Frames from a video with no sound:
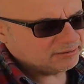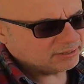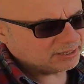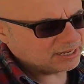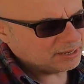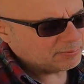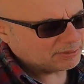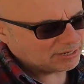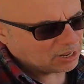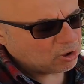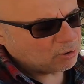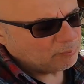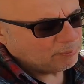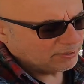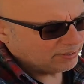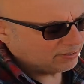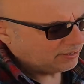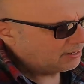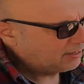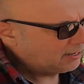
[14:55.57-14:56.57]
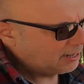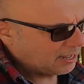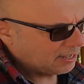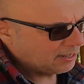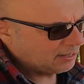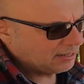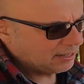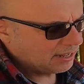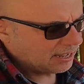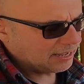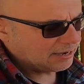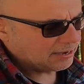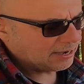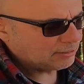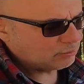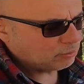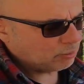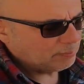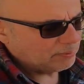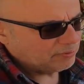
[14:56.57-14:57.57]
Okay, but I
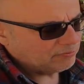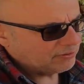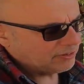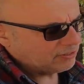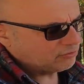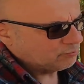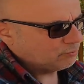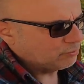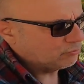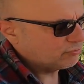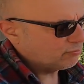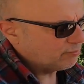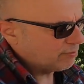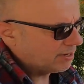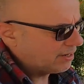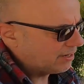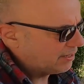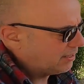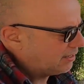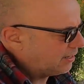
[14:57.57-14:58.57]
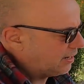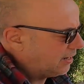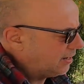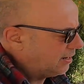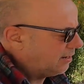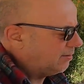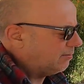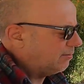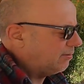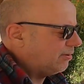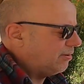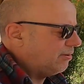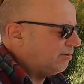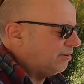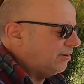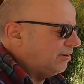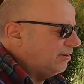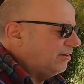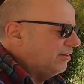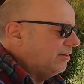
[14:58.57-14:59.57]
ride open face most of
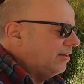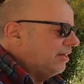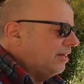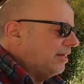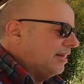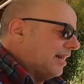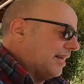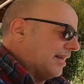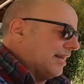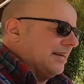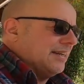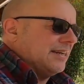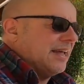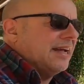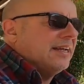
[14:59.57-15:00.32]
my like